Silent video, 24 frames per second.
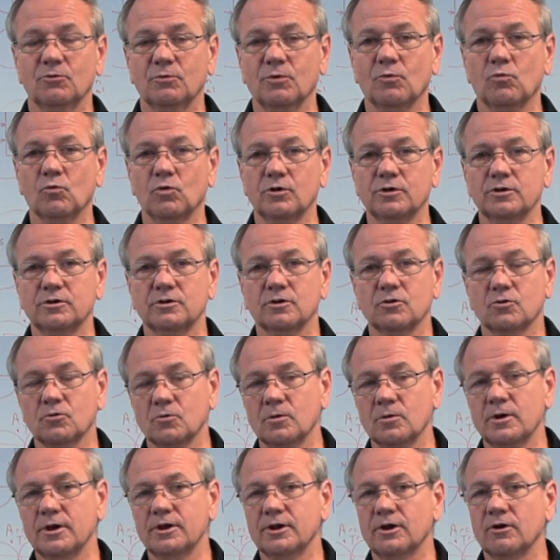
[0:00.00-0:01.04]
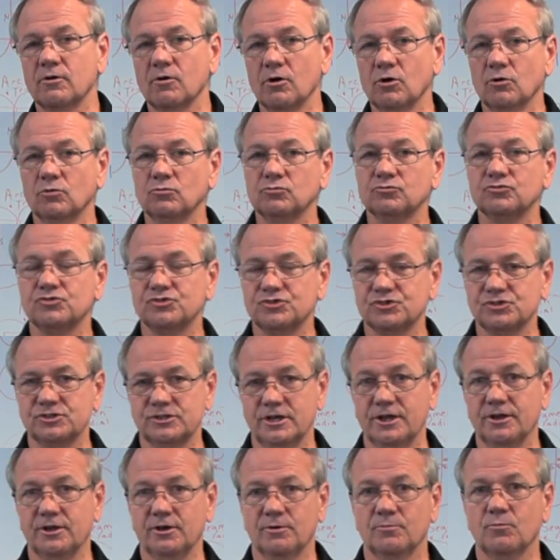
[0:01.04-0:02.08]
we wanted to create our own
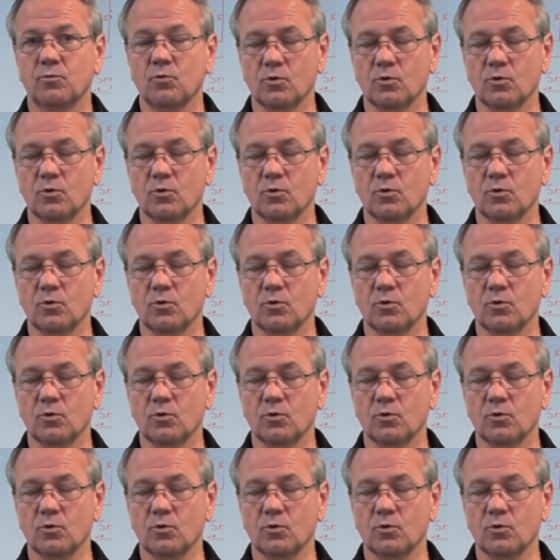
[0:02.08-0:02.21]
setup